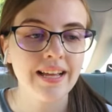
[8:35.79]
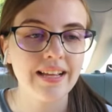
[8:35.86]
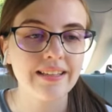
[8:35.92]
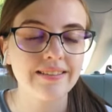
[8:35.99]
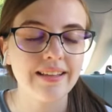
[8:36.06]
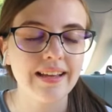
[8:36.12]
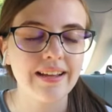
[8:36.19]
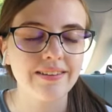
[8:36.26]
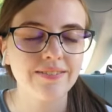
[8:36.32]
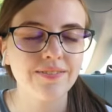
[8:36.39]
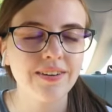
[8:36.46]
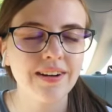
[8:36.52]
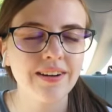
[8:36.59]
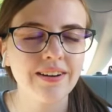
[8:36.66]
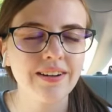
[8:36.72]
It's a
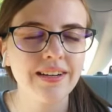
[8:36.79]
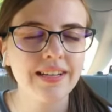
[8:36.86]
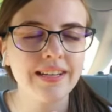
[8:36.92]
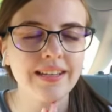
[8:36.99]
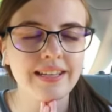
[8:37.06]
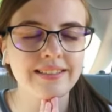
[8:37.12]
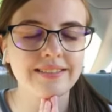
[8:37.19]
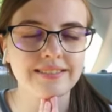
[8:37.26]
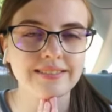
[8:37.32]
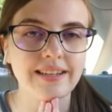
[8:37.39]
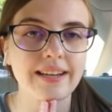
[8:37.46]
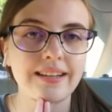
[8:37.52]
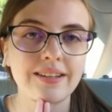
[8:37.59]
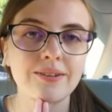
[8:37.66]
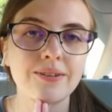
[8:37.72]
very
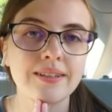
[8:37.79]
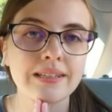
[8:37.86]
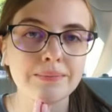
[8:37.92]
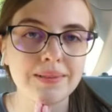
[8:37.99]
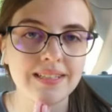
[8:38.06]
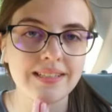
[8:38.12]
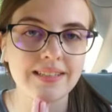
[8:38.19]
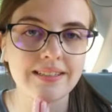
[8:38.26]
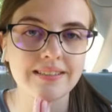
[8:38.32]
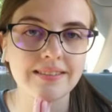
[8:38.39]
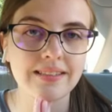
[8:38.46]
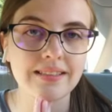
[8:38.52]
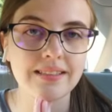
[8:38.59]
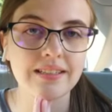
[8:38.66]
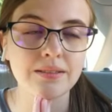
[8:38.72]
exciting one because
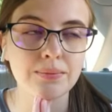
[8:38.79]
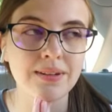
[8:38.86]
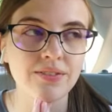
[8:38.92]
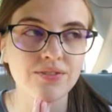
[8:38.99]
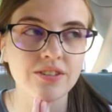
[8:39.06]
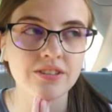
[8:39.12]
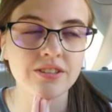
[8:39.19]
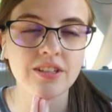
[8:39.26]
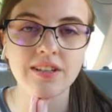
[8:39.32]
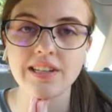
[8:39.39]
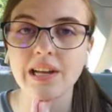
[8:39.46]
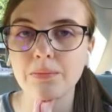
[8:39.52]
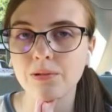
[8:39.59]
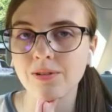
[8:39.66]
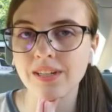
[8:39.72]
it's my first
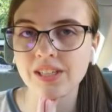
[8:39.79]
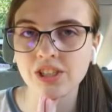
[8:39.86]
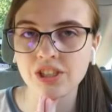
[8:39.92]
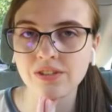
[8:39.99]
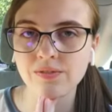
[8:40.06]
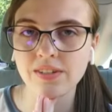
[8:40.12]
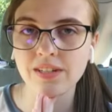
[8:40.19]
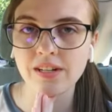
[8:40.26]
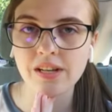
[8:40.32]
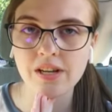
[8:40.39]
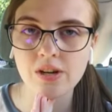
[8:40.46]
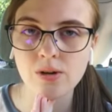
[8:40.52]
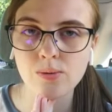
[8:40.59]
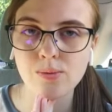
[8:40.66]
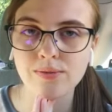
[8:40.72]
collaboration
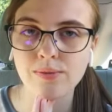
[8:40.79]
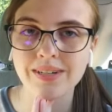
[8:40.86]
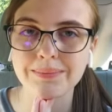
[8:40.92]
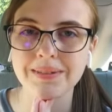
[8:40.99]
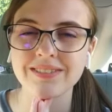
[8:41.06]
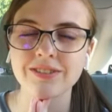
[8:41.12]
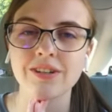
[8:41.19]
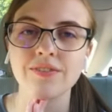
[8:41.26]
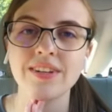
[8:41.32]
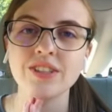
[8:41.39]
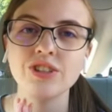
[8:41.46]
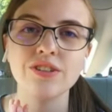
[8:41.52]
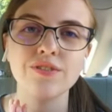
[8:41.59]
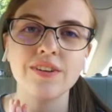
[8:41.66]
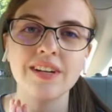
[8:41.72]
video with one of my
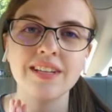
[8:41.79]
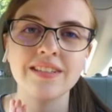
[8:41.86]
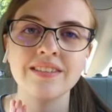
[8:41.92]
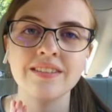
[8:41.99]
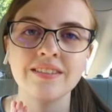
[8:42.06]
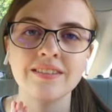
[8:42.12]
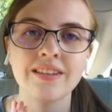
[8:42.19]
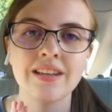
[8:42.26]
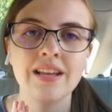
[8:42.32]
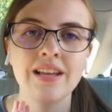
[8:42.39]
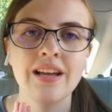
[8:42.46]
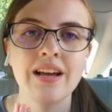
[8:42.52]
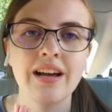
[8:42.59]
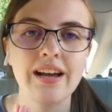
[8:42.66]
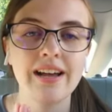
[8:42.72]
Starvenger friends.
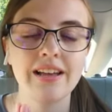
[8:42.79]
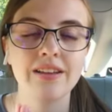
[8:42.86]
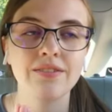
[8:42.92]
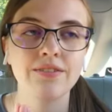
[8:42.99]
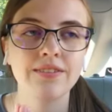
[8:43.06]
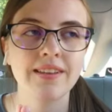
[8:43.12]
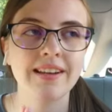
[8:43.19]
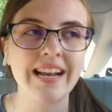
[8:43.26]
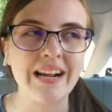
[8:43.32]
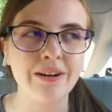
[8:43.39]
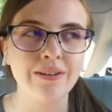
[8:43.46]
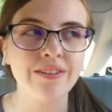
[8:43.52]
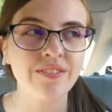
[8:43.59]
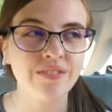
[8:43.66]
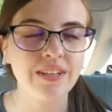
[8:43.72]
I've sent
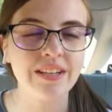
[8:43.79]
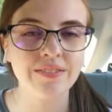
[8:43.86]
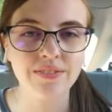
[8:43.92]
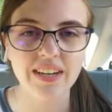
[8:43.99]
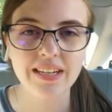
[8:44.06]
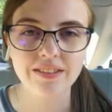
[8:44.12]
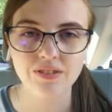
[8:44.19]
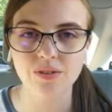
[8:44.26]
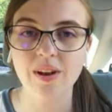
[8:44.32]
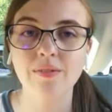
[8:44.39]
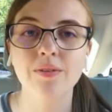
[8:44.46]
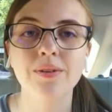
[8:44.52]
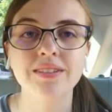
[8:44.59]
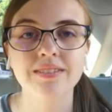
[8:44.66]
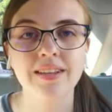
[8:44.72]
out an invite to
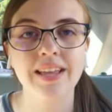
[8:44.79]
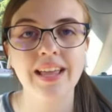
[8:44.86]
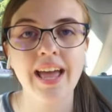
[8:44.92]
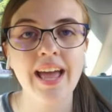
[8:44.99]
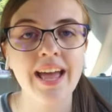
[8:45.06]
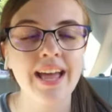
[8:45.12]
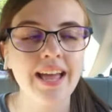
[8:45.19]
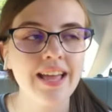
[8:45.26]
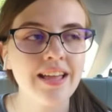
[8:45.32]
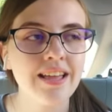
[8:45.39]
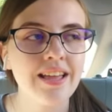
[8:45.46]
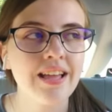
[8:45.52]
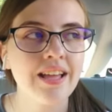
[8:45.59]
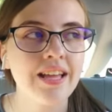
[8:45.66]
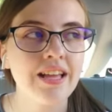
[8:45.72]
everyone saying, hey,
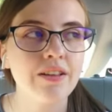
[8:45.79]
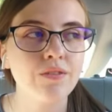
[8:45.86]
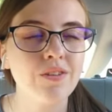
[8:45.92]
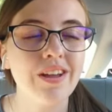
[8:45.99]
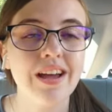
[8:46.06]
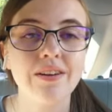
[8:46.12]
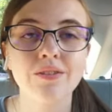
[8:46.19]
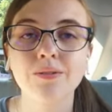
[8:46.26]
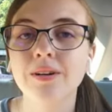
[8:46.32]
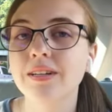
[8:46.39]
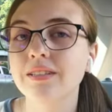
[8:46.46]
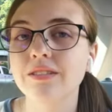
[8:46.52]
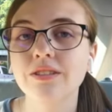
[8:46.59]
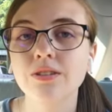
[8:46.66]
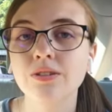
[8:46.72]
if you ever
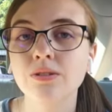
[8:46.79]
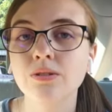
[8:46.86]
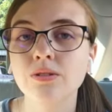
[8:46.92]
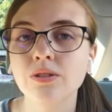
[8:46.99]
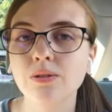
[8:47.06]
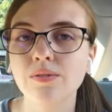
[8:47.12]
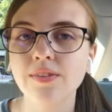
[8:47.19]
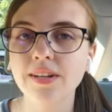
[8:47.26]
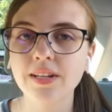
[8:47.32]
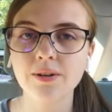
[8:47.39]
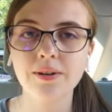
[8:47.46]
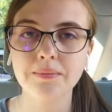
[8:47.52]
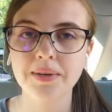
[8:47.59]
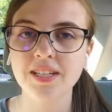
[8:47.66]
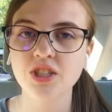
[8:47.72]
want to do a video
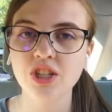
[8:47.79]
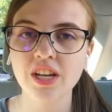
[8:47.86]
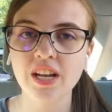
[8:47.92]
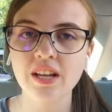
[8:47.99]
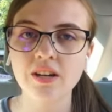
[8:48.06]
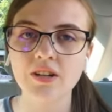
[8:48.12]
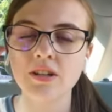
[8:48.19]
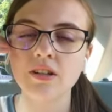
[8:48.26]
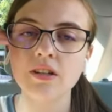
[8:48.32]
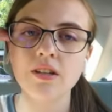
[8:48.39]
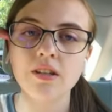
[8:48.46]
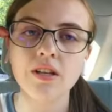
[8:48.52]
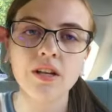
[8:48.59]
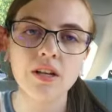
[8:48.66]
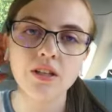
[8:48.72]
on my channel,
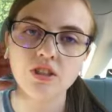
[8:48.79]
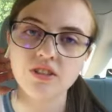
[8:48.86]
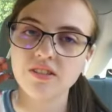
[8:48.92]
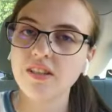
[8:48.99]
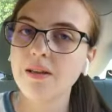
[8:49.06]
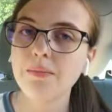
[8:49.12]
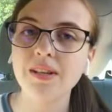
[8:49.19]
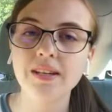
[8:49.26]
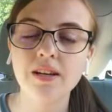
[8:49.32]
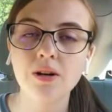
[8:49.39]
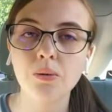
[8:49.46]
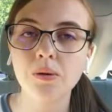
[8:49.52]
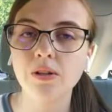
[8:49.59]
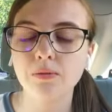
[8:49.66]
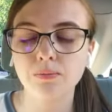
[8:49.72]
just let me know.
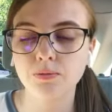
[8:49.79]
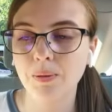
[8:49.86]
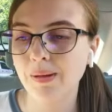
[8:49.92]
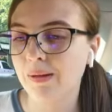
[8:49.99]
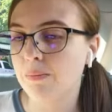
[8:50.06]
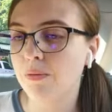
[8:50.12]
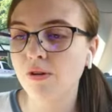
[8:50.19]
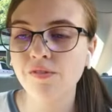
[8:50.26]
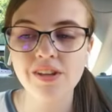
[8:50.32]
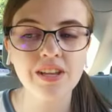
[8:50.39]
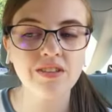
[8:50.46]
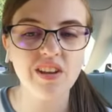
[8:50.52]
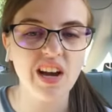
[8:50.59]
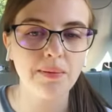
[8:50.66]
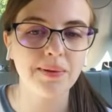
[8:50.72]
We'll pick a movie
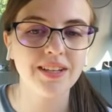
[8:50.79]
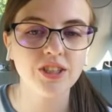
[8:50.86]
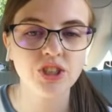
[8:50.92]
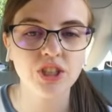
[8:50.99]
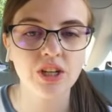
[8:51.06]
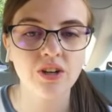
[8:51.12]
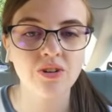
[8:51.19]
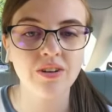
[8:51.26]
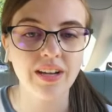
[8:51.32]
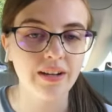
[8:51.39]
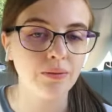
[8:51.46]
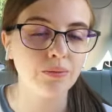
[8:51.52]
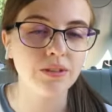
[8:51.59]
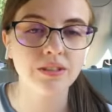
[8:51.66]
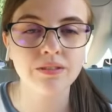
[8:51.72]
topic show
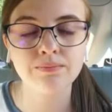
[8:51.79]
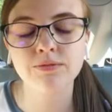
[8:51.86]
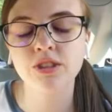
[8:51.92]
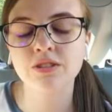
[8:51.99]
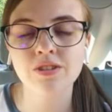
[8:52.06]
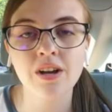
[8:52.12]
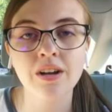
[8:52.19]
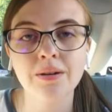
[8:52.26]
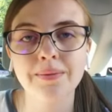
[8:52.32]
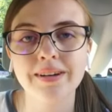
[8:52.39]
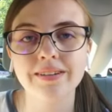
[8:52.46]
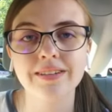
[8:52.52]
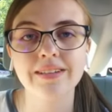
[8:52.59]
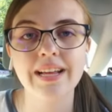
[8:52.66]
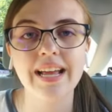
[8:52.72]
and we'll just talk about it.